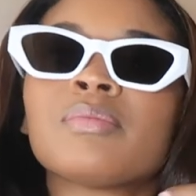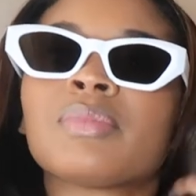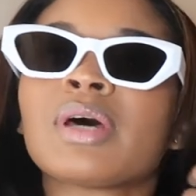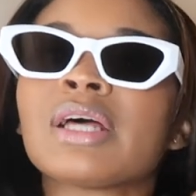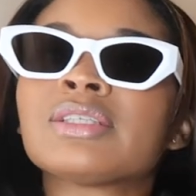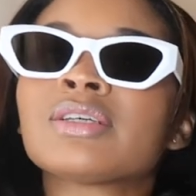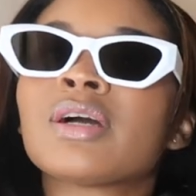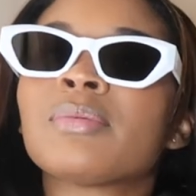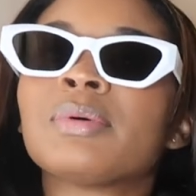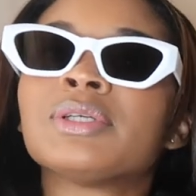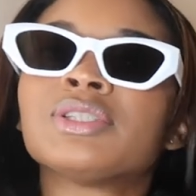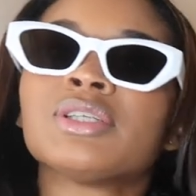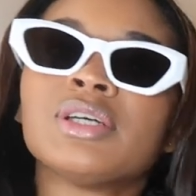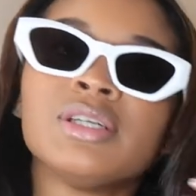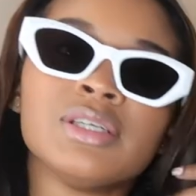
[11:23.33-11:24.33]
But I took a
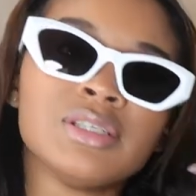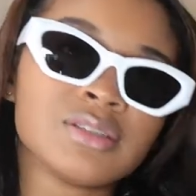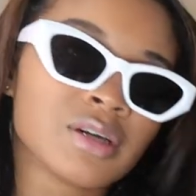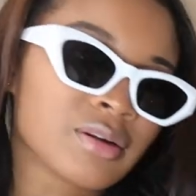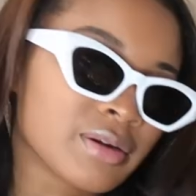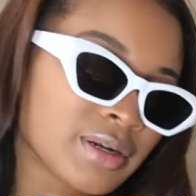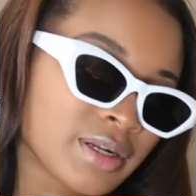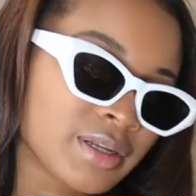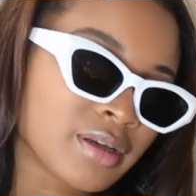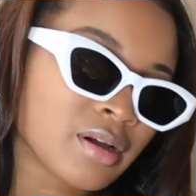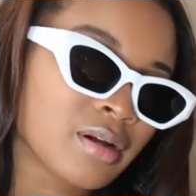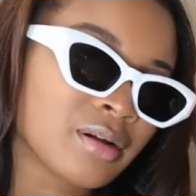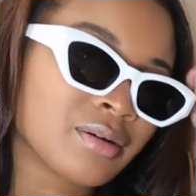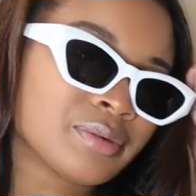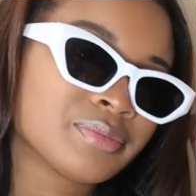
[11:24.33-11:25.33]
picture in these already,
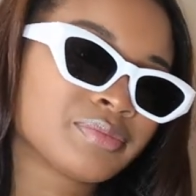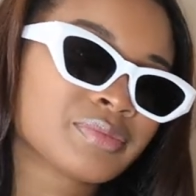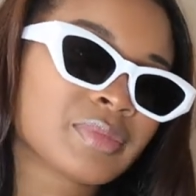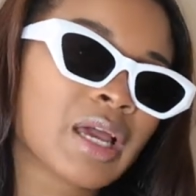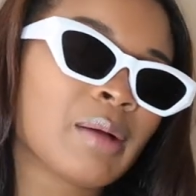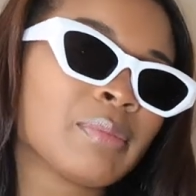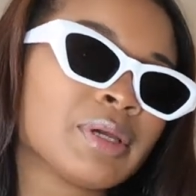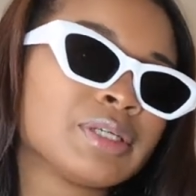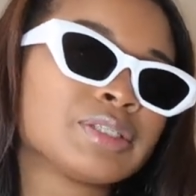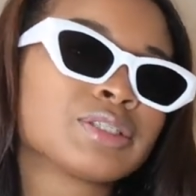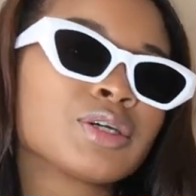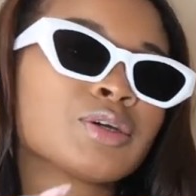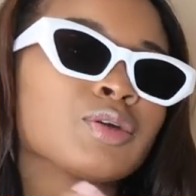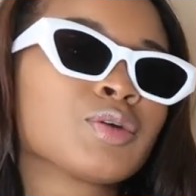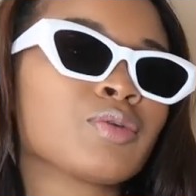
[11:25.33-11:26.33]
y'all. I'm gonna
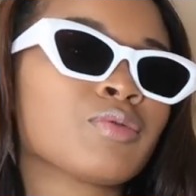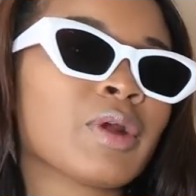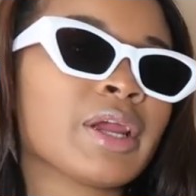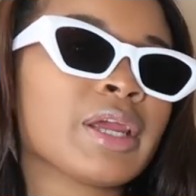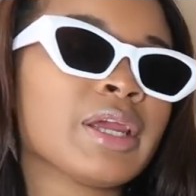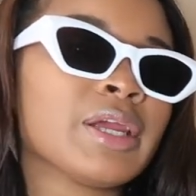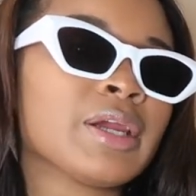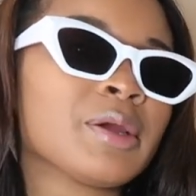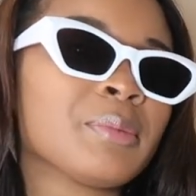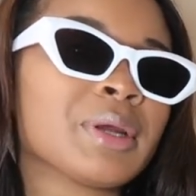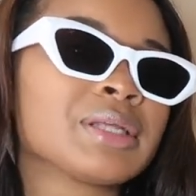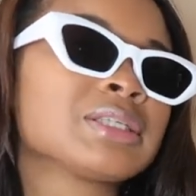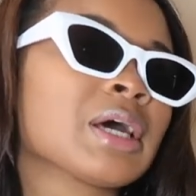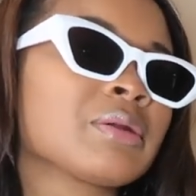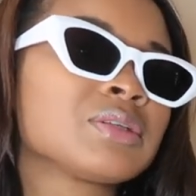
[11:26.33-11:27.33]
insert right here. By
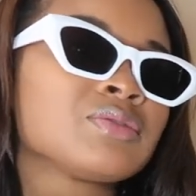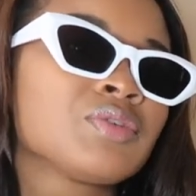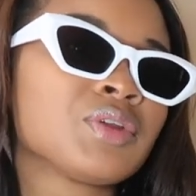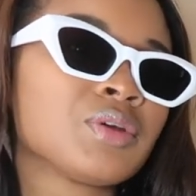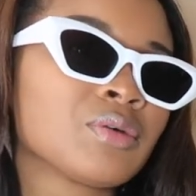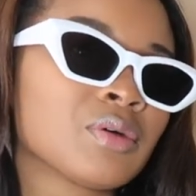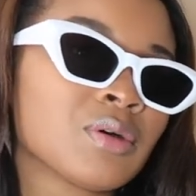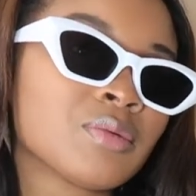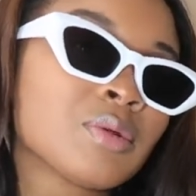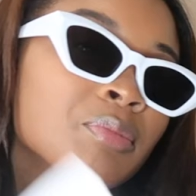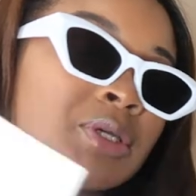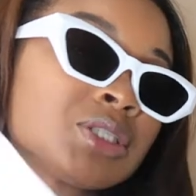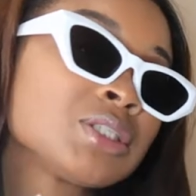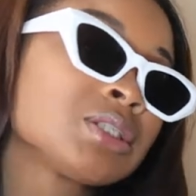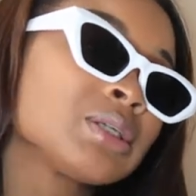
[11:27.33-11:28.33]
the time this video, the
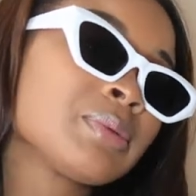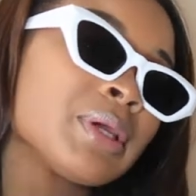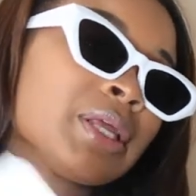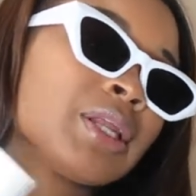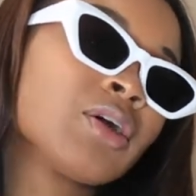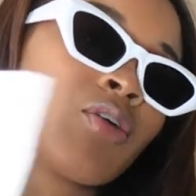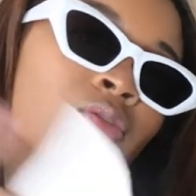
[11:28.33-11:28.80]
picture should be hit the